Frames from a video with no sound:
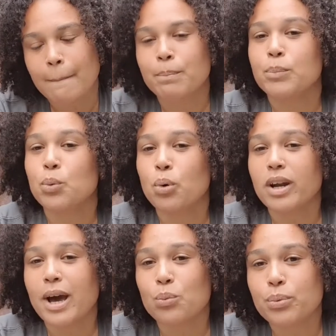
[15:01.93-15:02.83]
But what
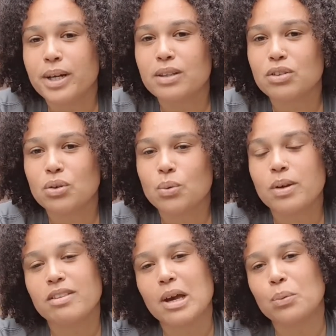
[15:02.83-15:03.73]
I will do
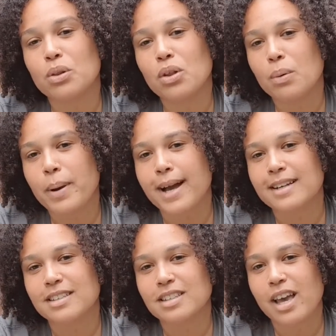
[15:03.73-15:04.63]
is I will look back
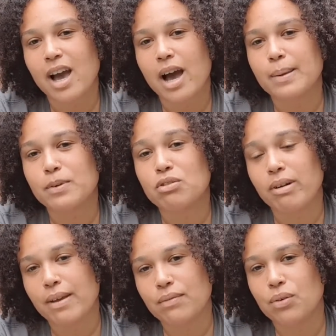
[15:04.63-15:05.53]
and say, I am
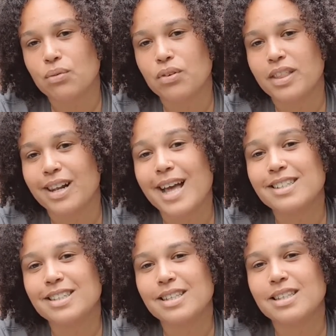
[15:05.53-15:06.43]
grateful for the
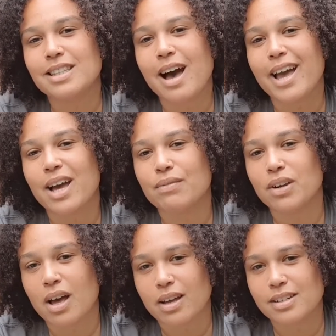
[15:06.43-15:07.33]
lessons that I have
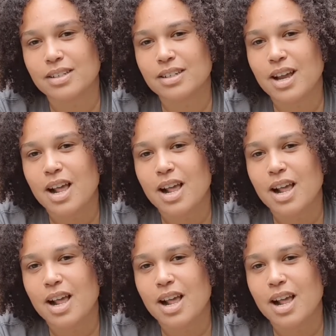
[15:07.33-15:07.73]
learned